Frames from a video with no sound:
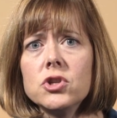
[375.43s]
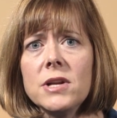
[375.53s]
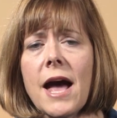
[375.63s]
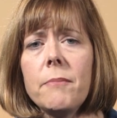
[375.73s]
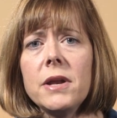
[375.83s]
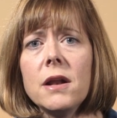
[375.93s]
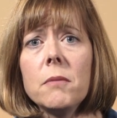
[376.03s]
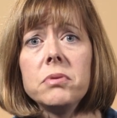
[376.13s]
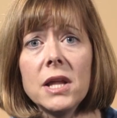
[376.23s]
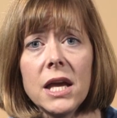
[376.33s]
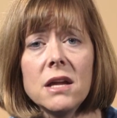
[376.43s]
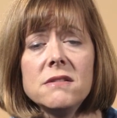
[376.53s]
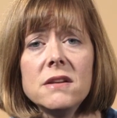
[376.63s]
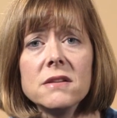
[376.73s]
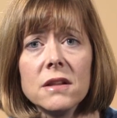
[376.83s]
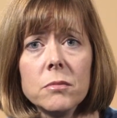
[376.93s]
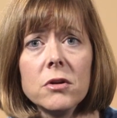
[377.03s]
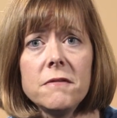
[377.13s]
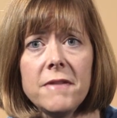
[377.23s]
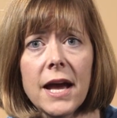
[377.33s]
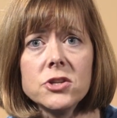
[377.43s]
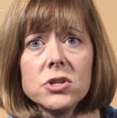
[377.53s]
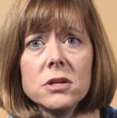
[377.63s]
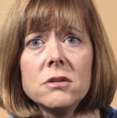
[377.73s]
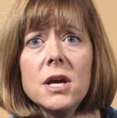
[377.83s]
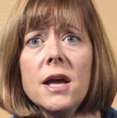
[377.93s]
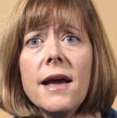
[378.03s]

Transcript: should happen in a planned and deliberate fashion